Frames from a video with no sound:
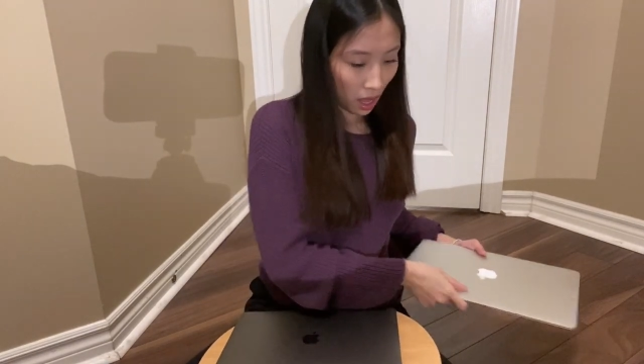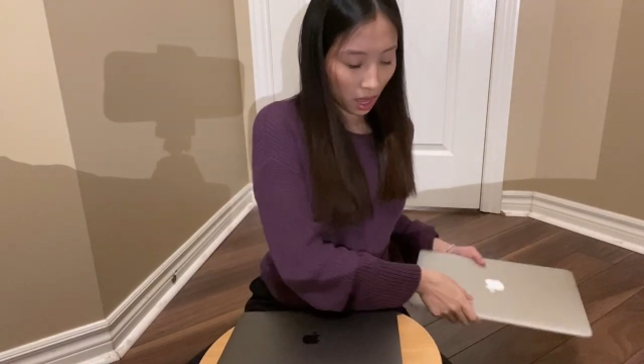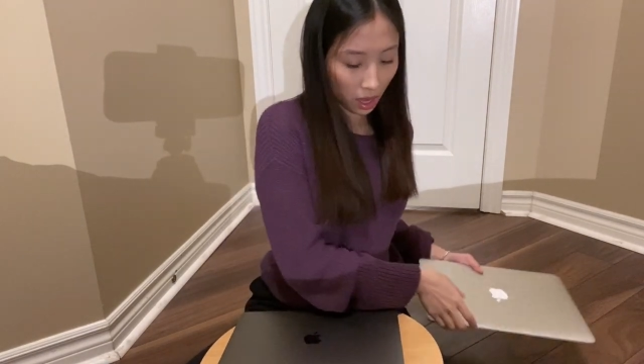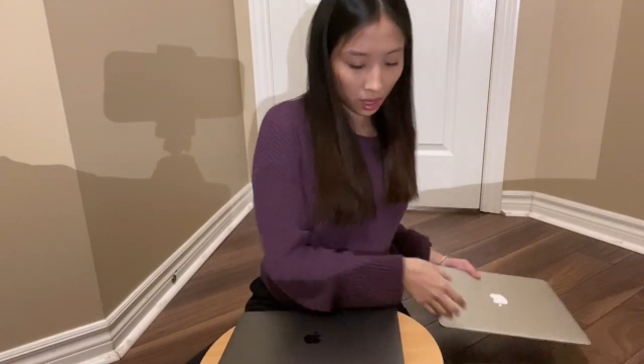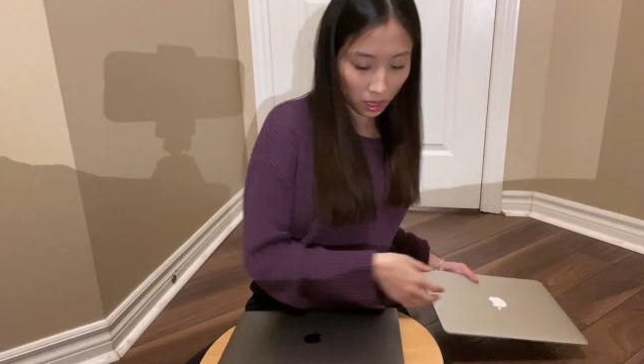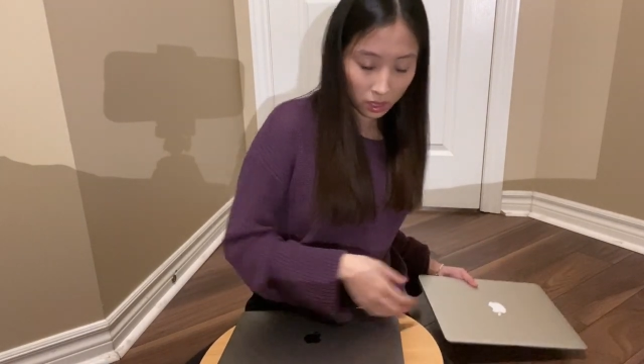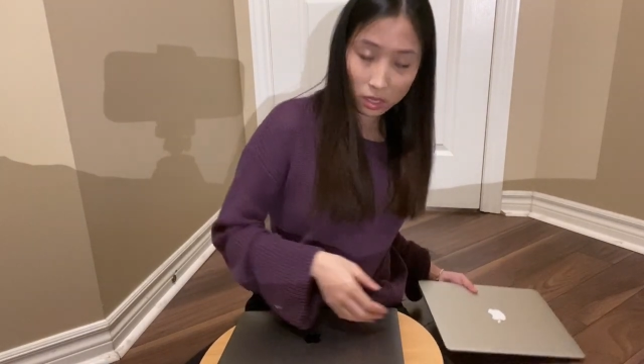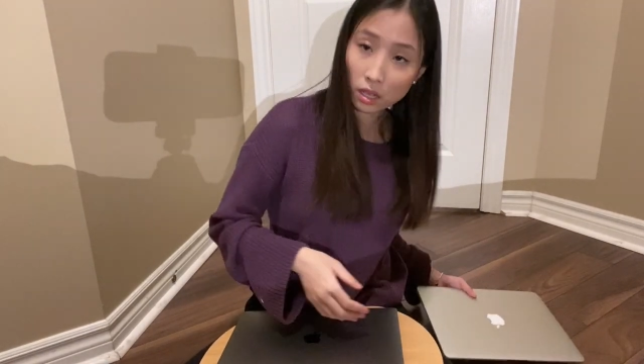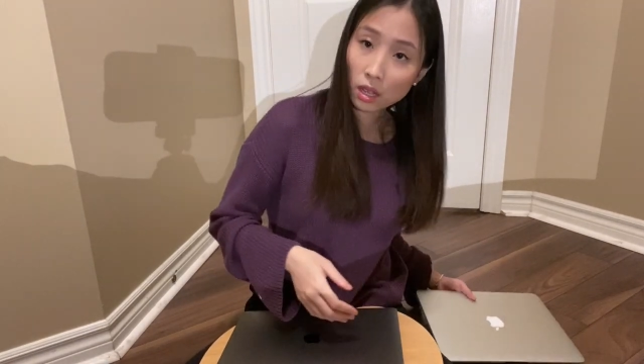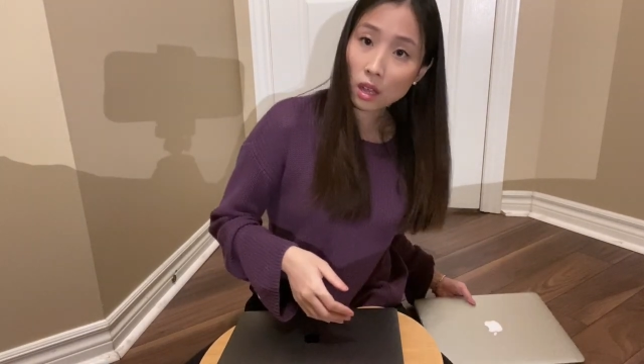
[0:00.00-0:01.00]
And
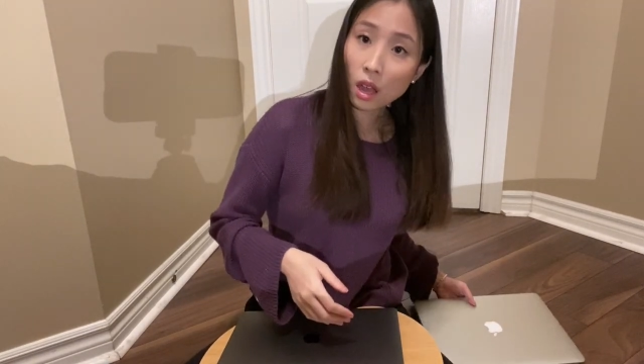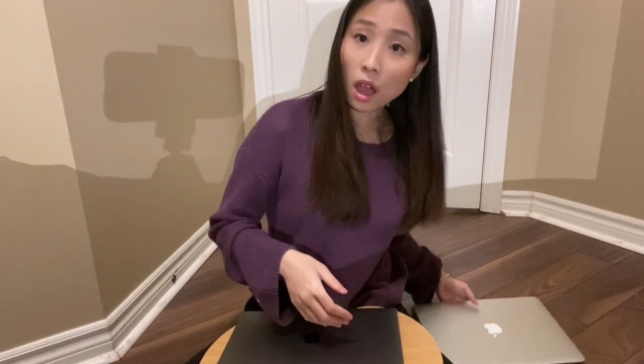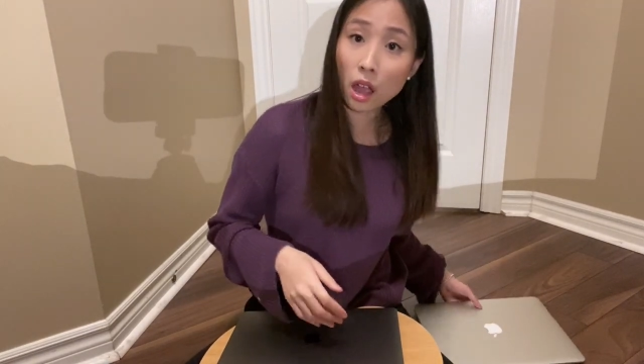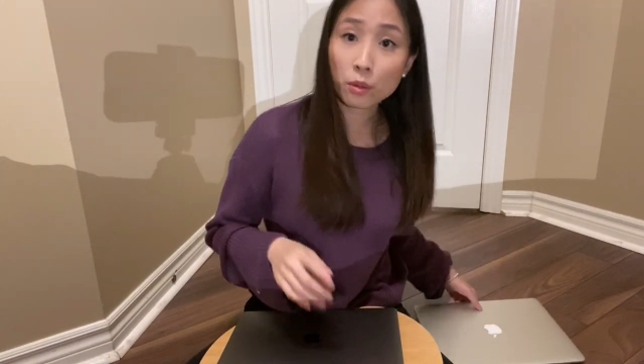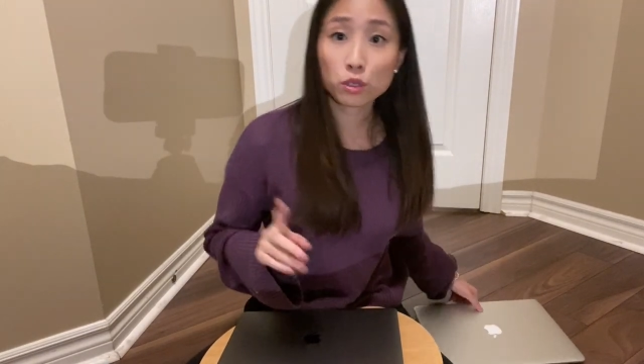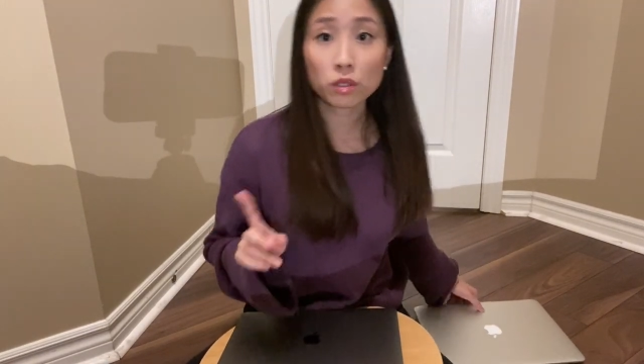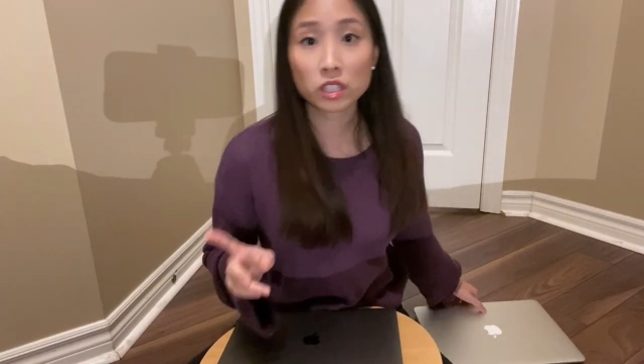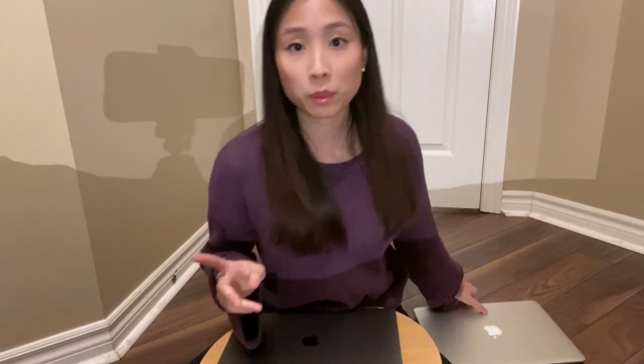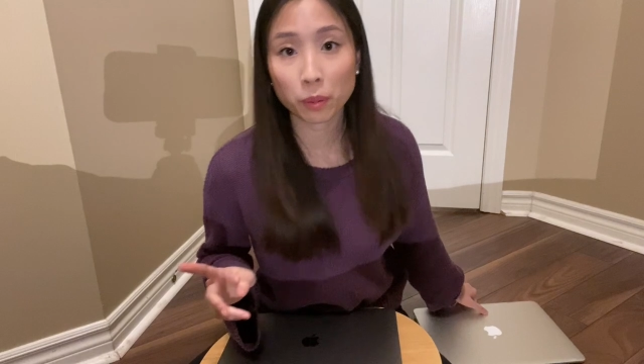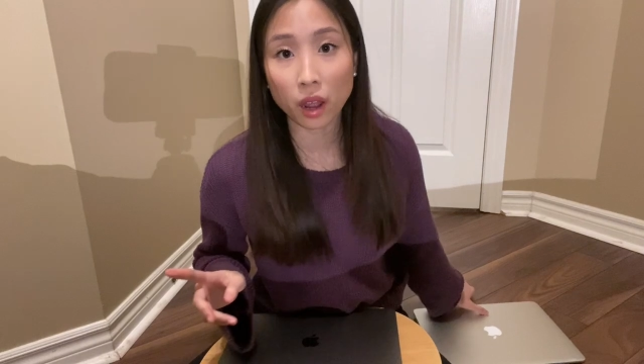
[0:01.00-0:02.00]
I was really
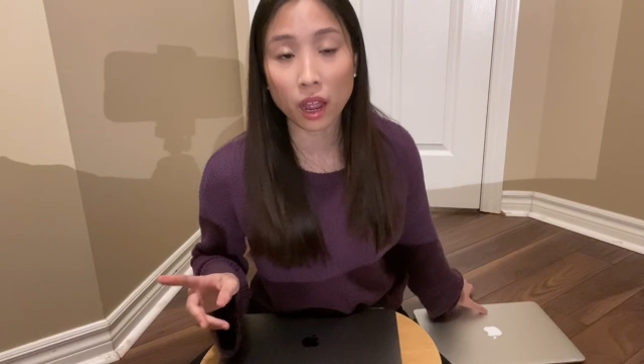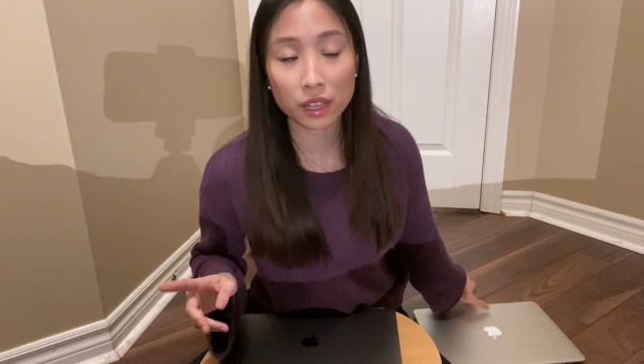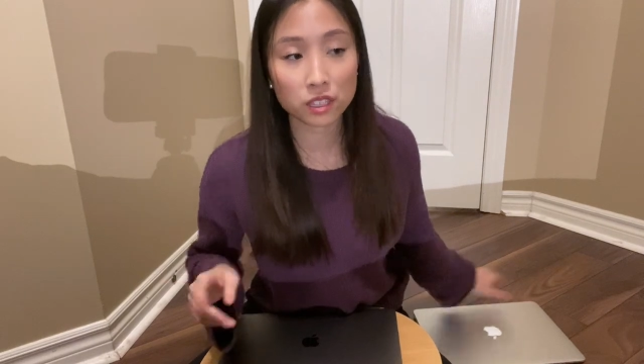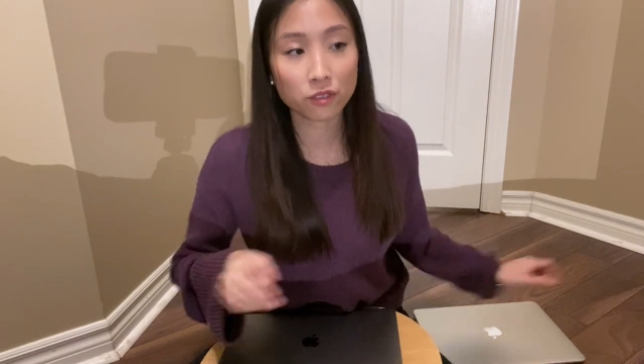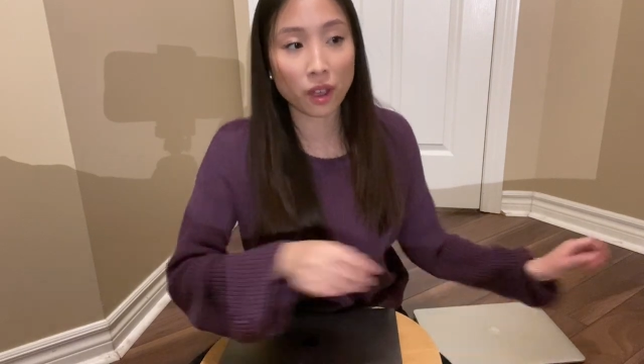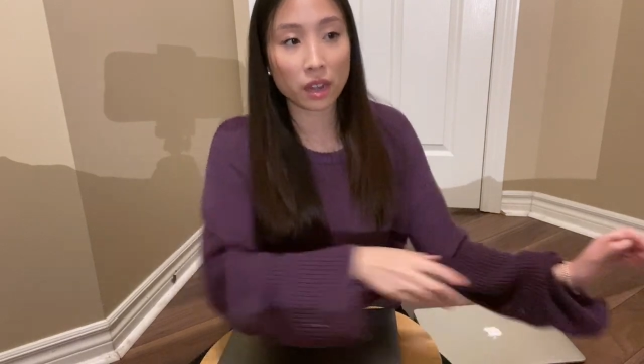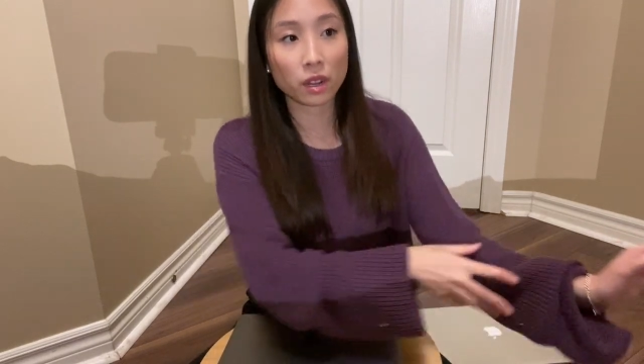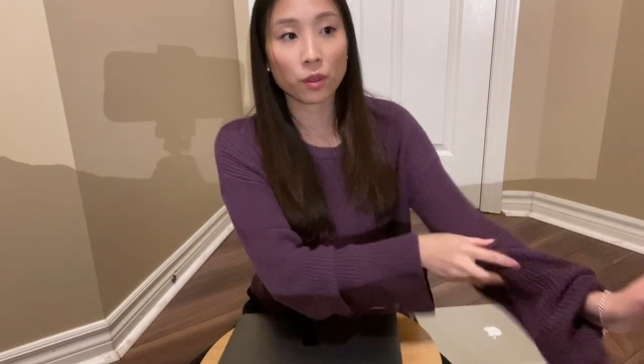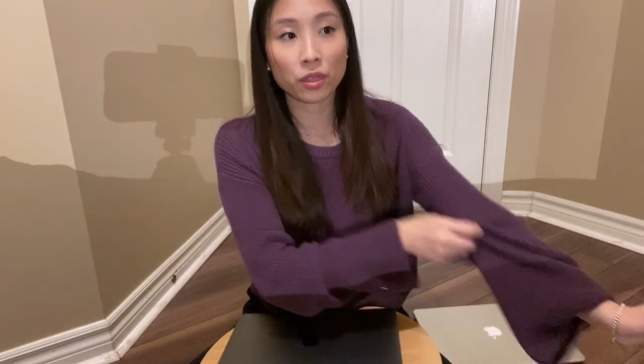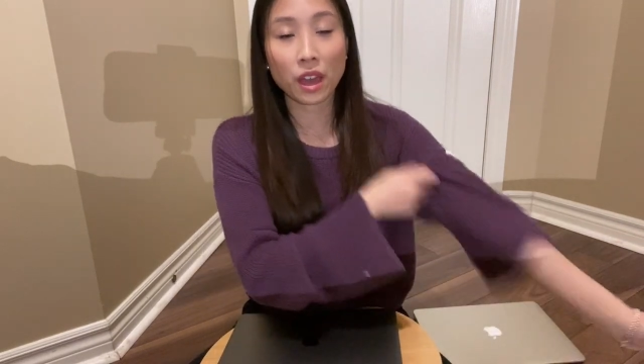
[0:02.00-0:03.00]
surprised to find
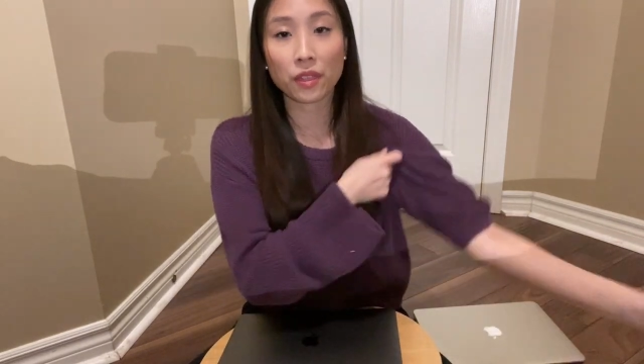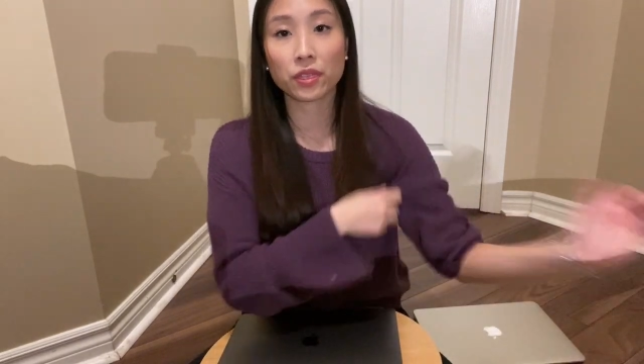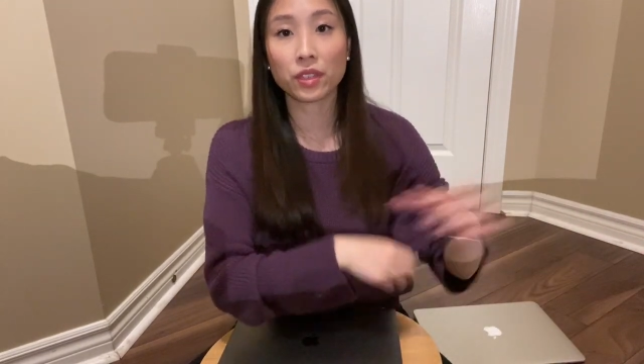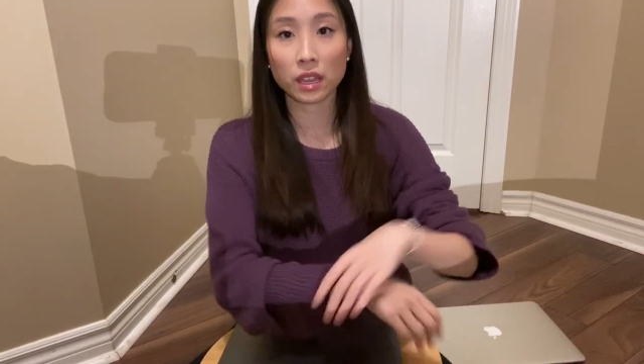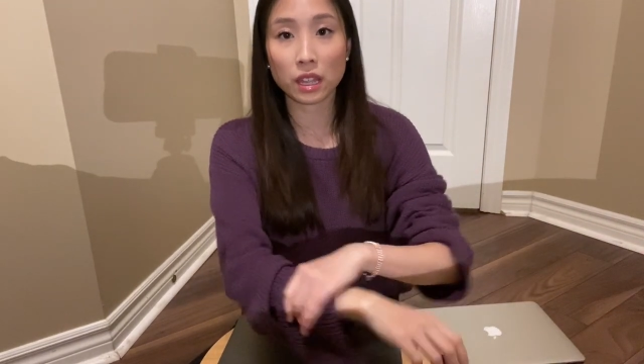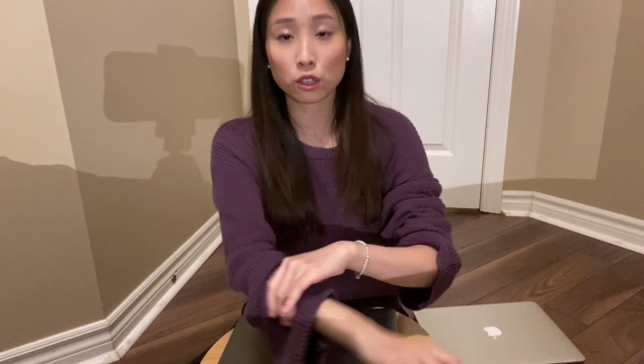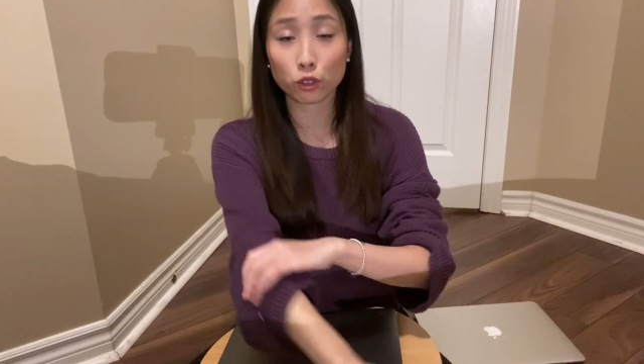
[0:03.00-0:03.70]
out that the